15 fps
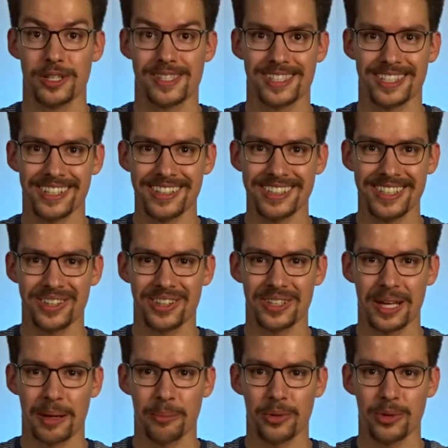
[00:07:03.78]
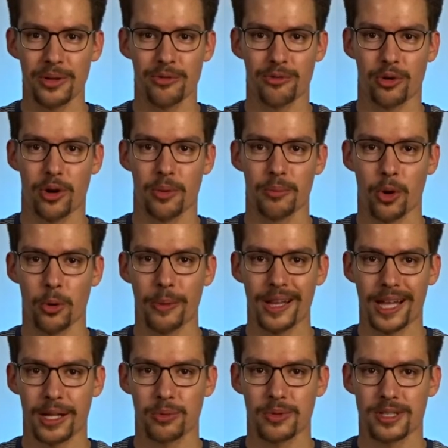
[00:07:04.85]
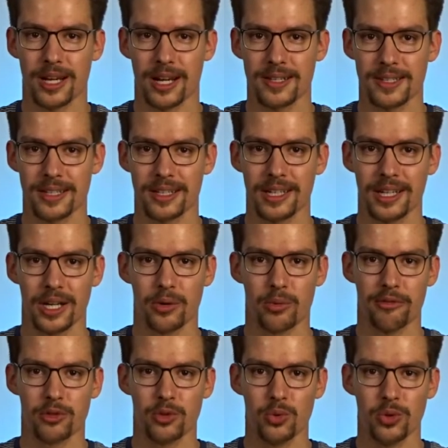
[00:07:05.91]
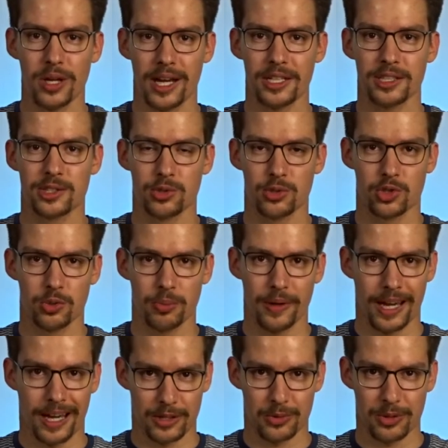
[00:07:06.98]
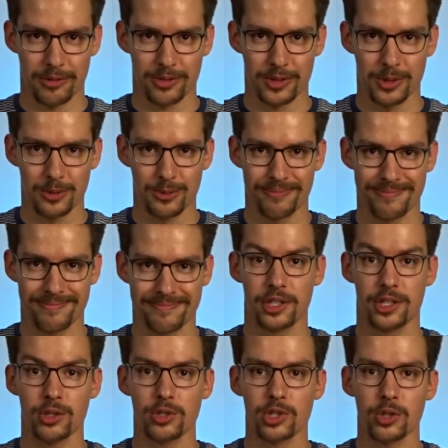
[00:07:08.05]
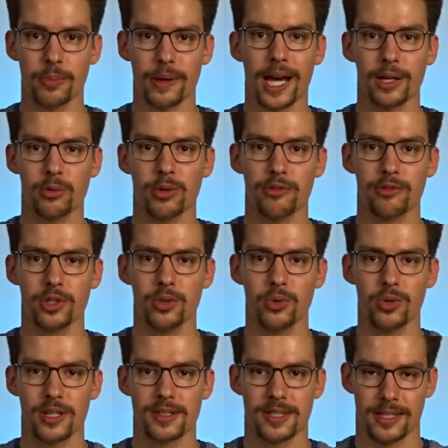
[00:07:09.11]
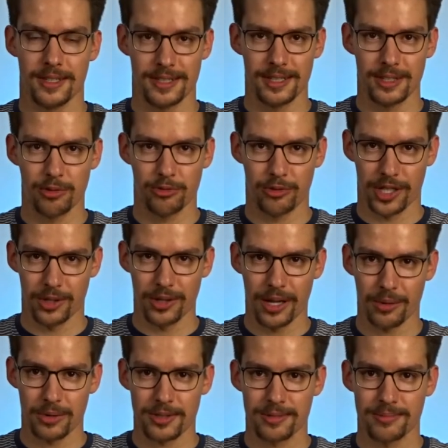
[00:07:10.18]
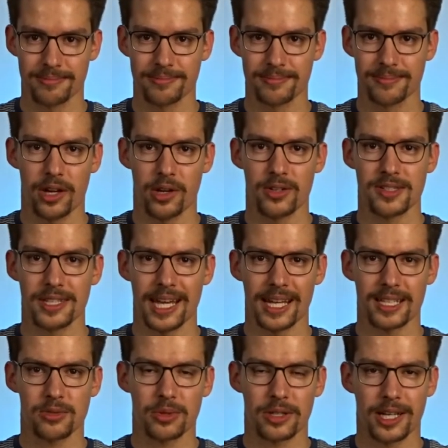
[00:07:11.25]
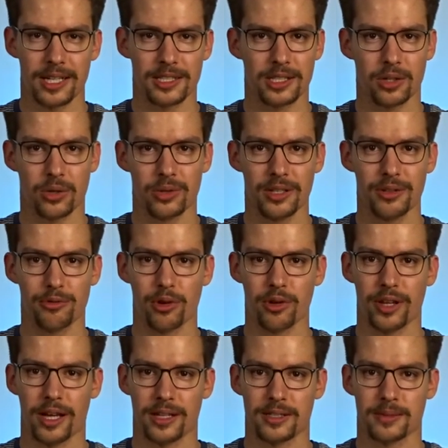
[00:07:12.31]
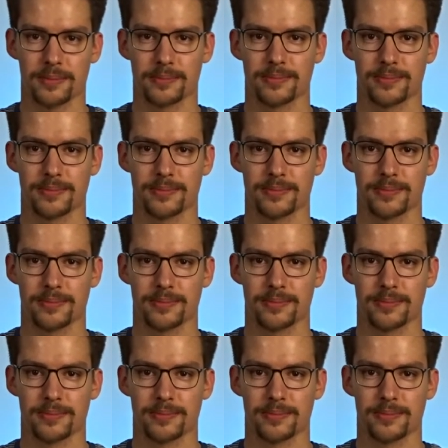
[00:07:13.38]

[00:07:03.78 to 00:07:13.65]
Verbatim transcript: We still need the number for mobile advertising revenue and YouTube ad revenue. The YouTube ad revenue is easy to figure out. There is an extra category for that.